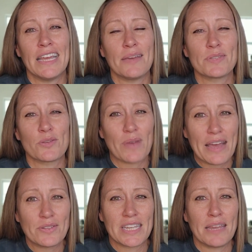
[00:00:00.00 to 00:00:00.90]
It was
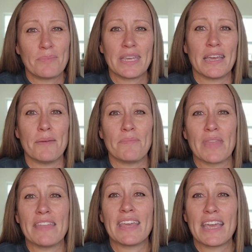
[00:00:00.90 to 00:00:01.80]
around 10 p.m.
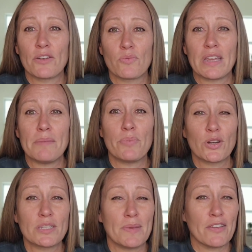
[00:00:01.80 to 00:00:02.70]
and they had
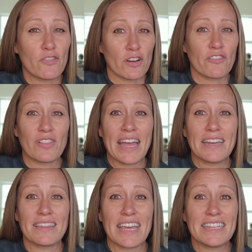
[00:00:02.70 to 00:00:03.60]
rebooked me for a
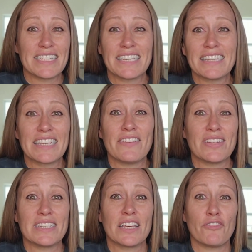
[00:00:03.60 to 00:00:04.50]
flight that didn't leave
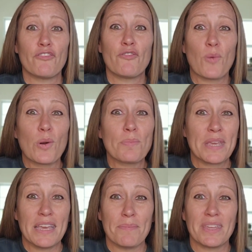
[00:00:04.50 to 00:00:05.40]
until 4
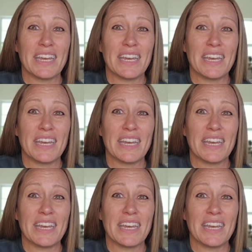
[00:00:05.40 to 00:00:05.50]
p.m.